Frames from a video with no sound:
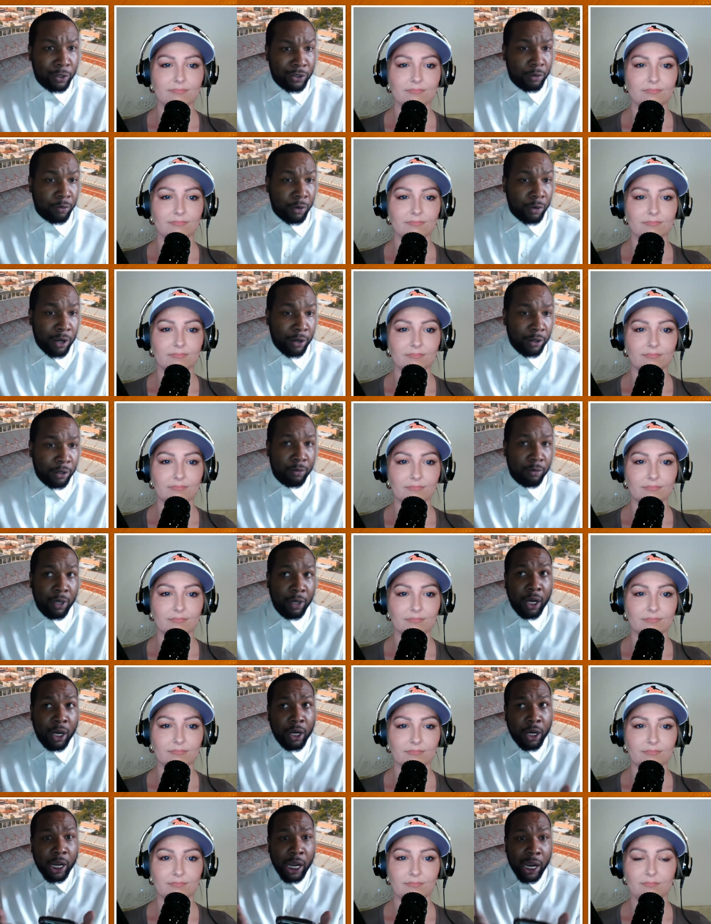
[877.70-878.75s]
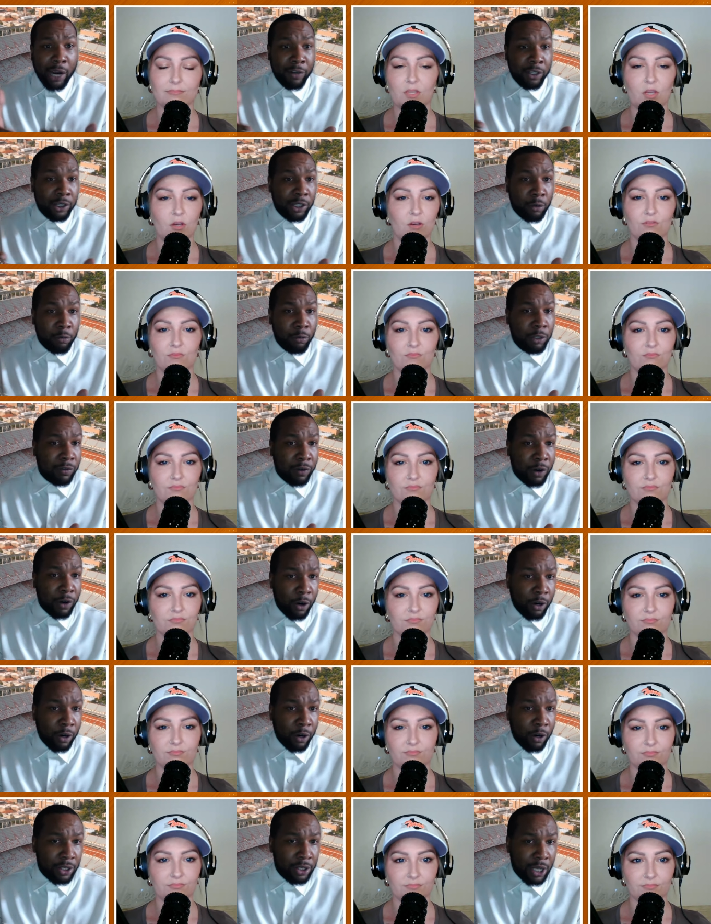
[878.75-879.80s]
Speaker 1: around him. Everything no. we've heard
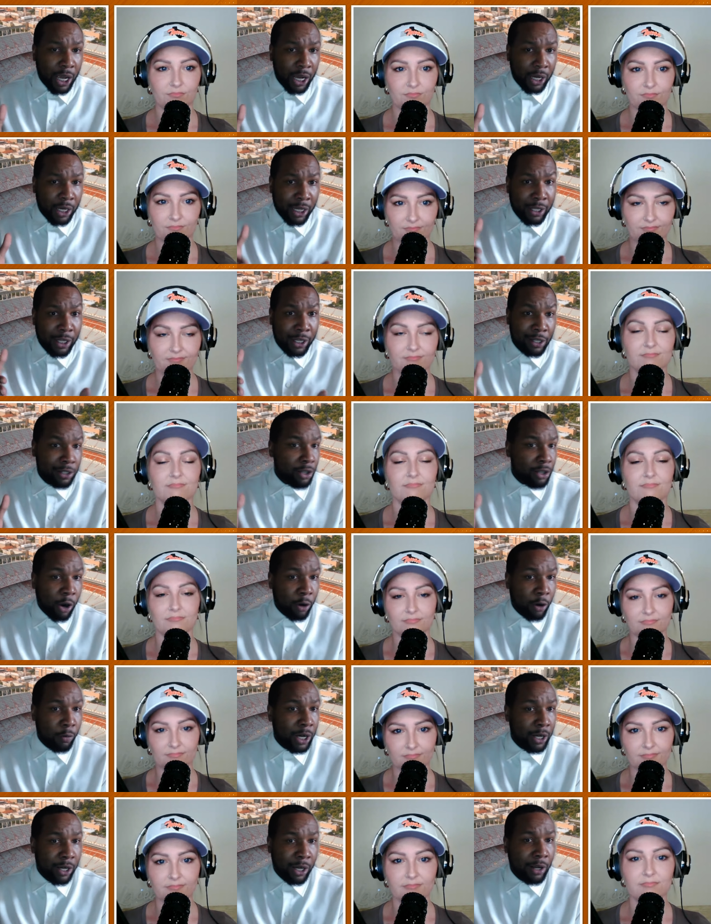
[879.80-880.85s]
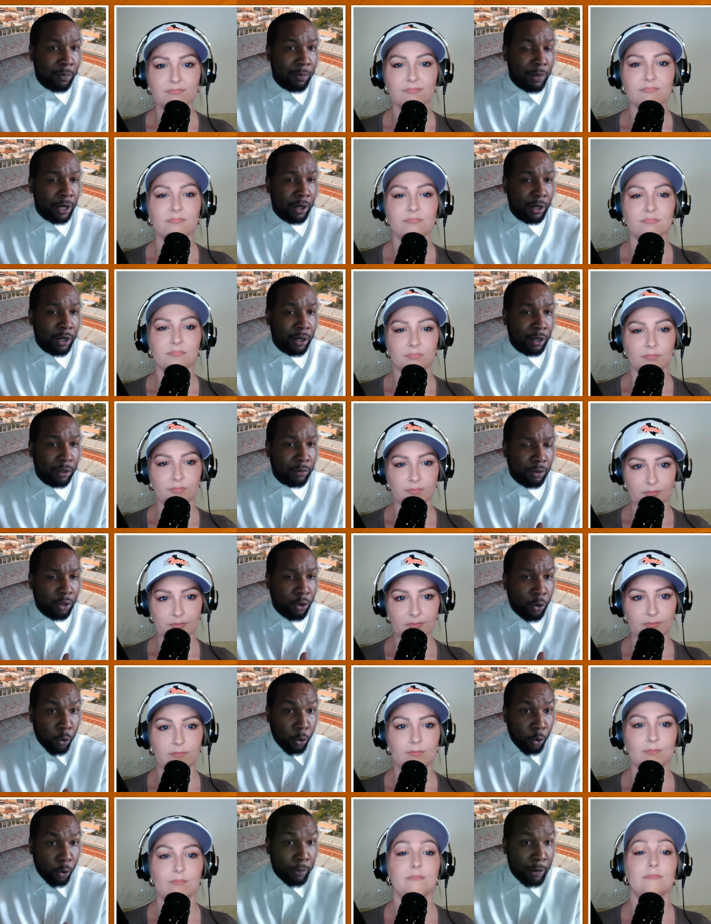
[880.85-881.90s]
is that he's already a better
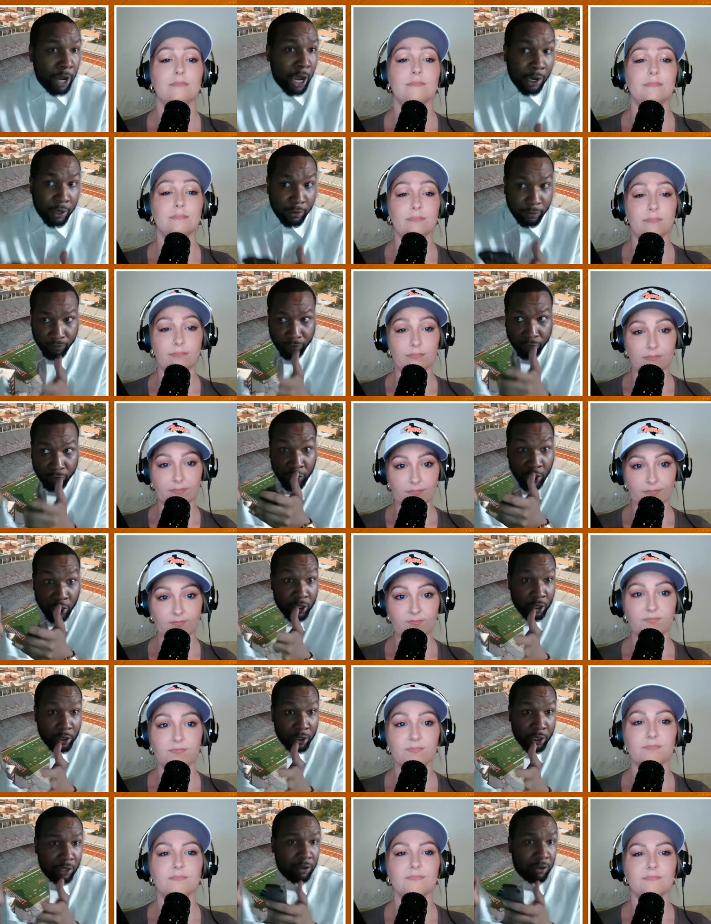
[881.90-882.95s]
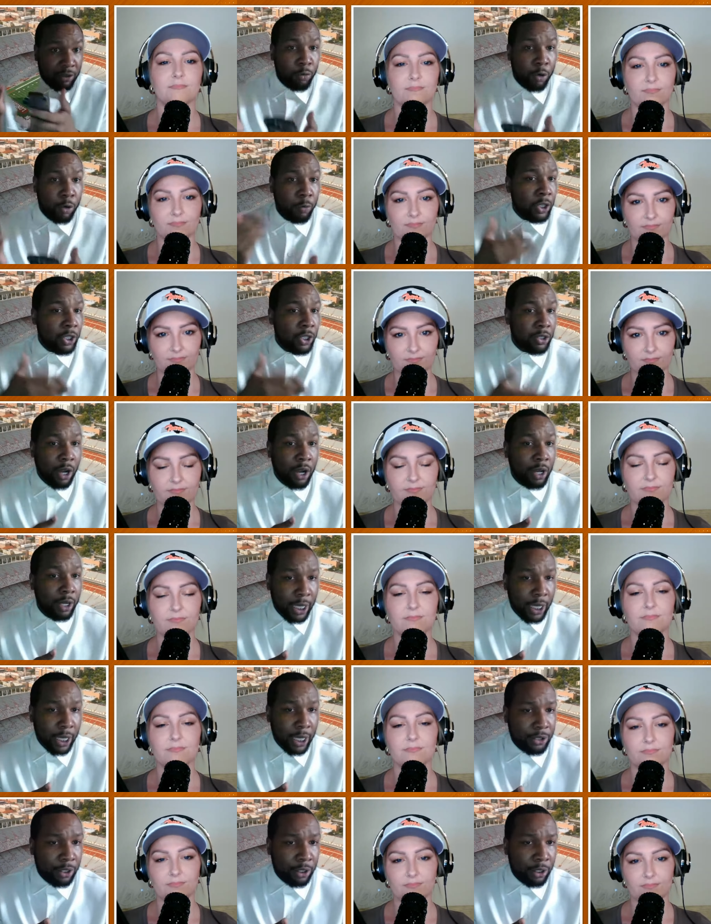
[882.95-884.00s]
quarterback visually than what we saw
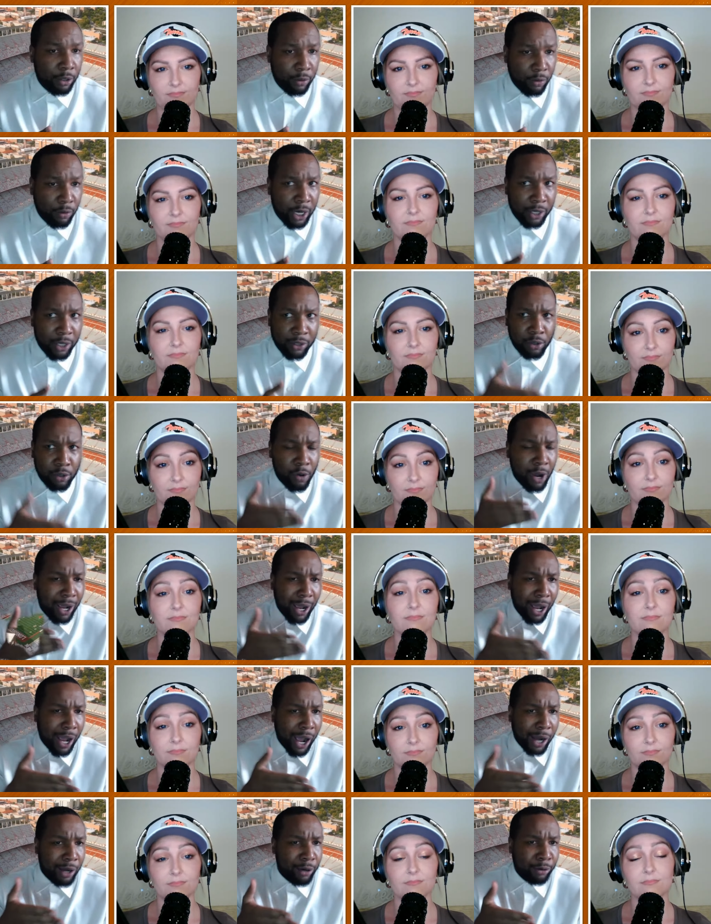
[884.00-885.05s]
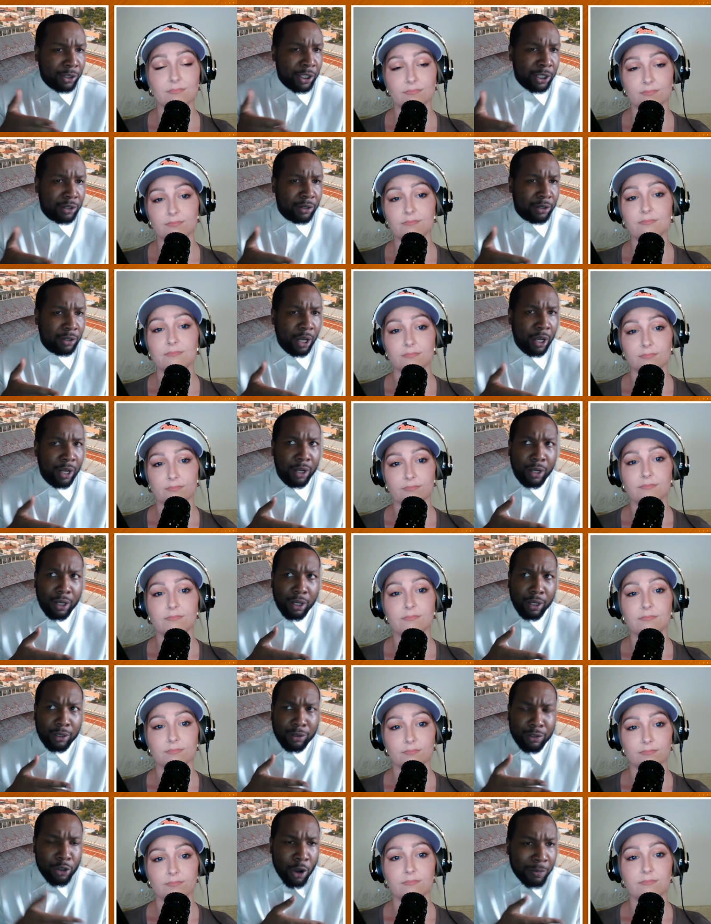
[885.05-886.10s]
last year, right? So I, I don't think
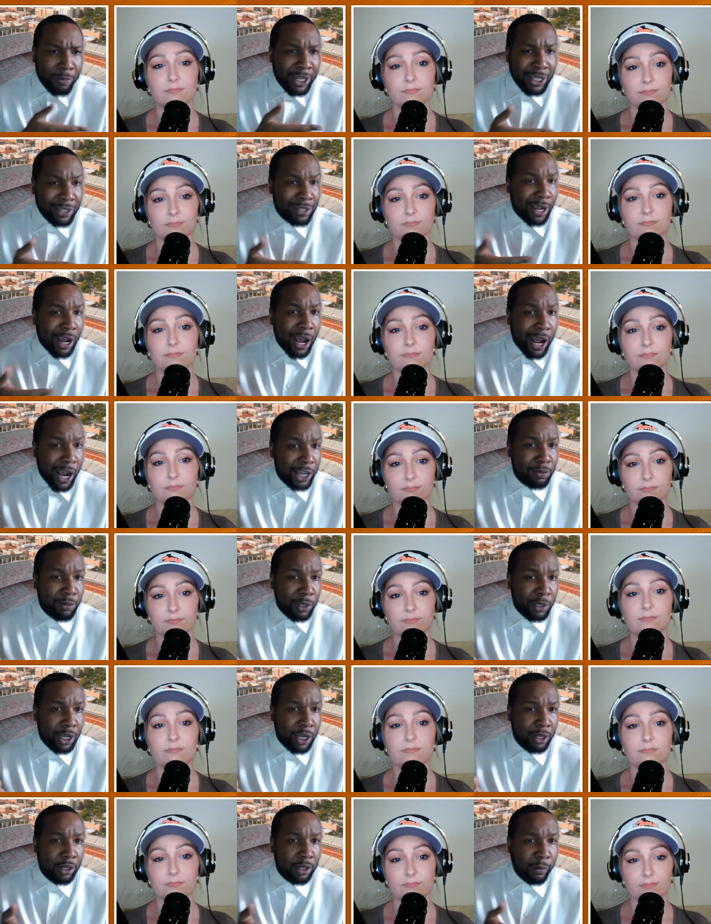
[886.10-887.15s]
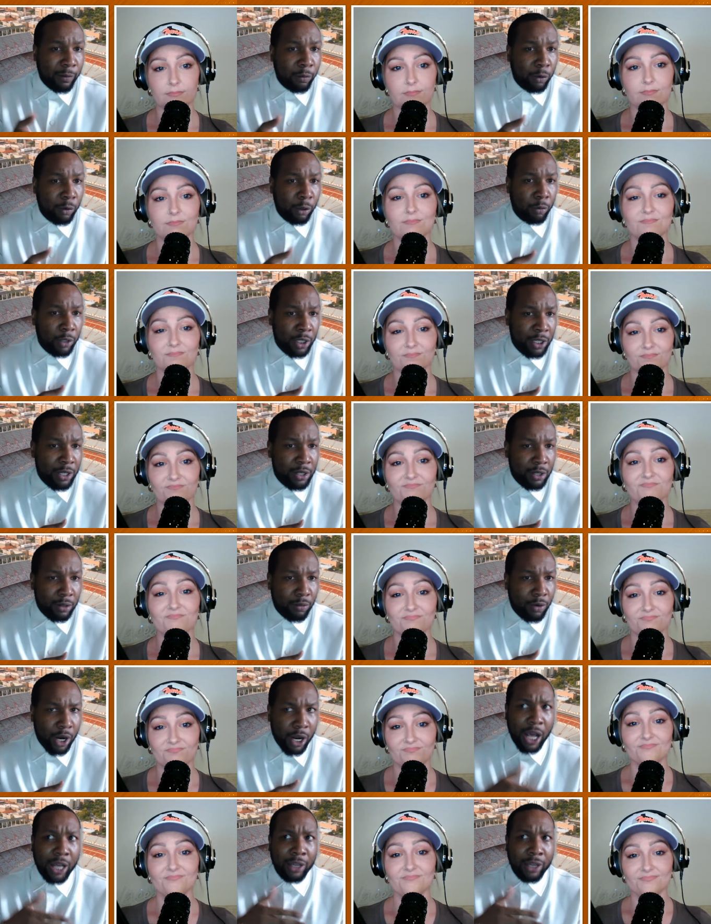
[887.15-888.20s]
you know, I mean, he's a Heisman candidate for a reason,
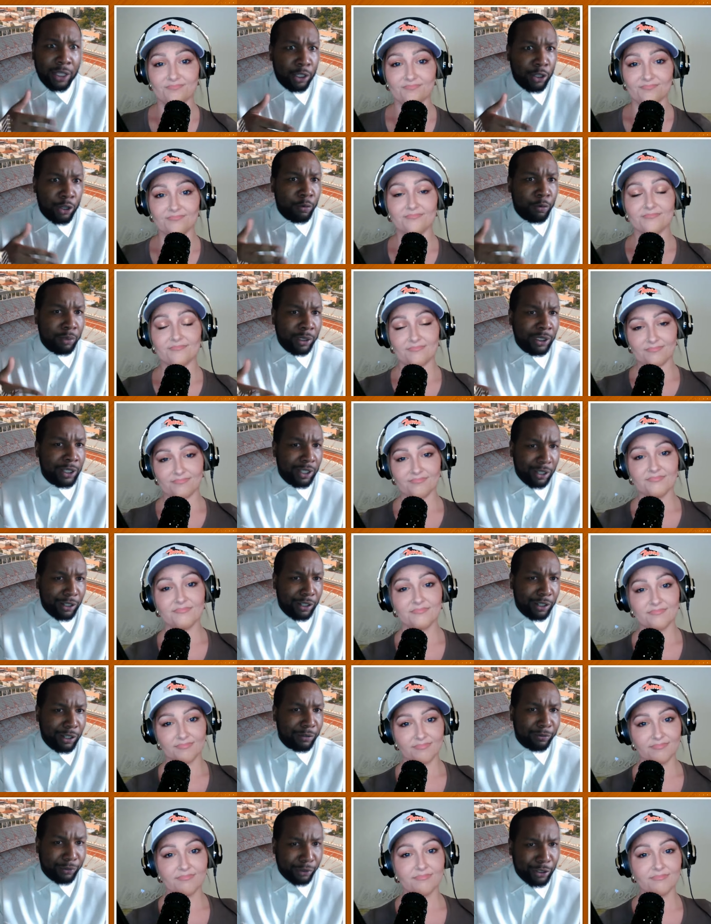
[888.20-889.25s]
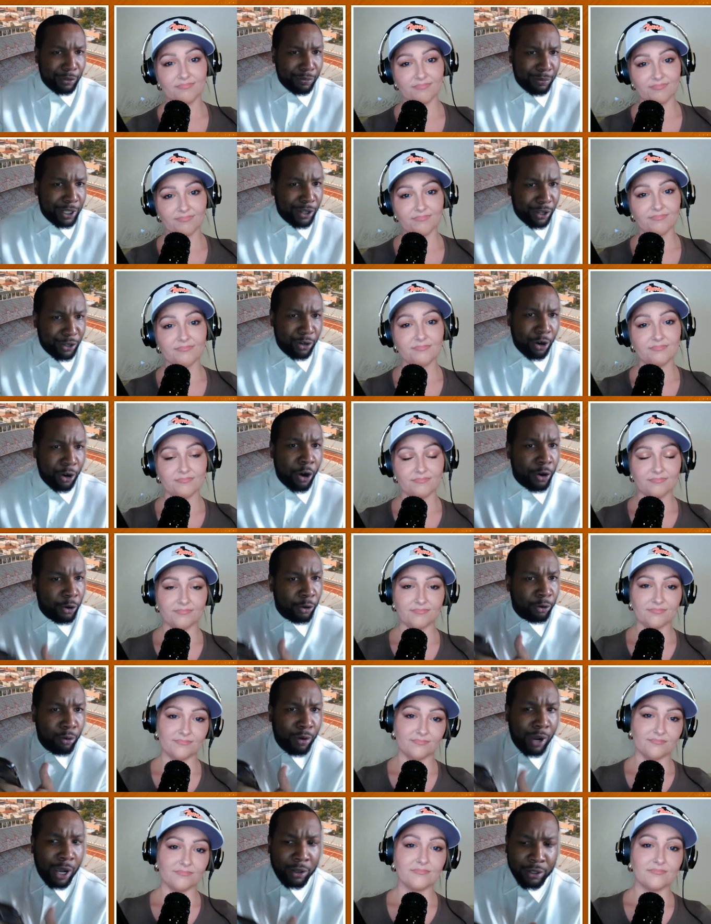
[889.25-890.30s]
right? I think he'll be good enough to be the starter
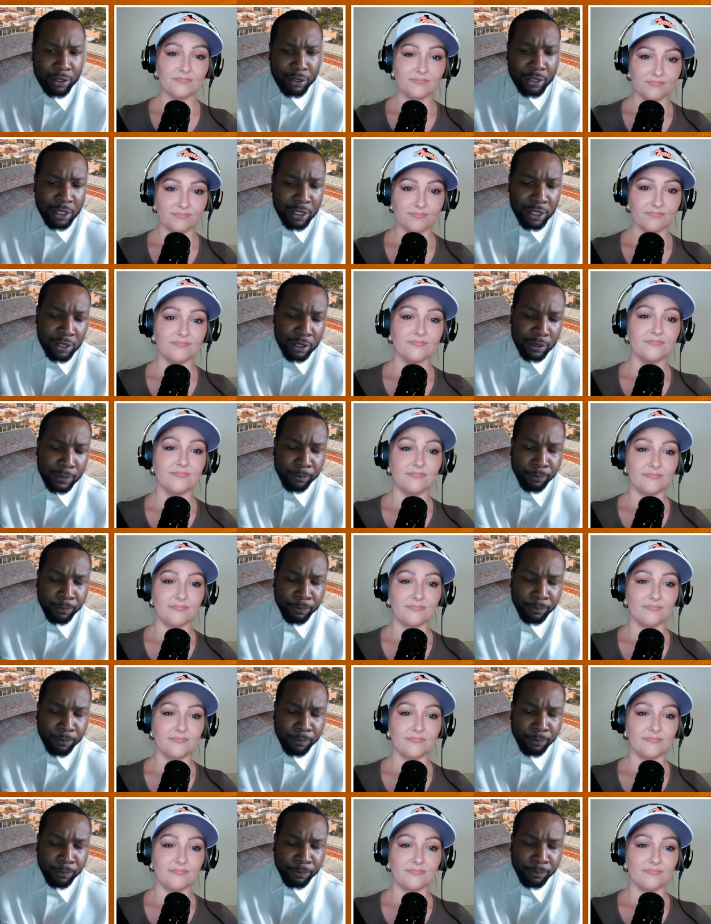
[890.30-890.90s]
throughout the season.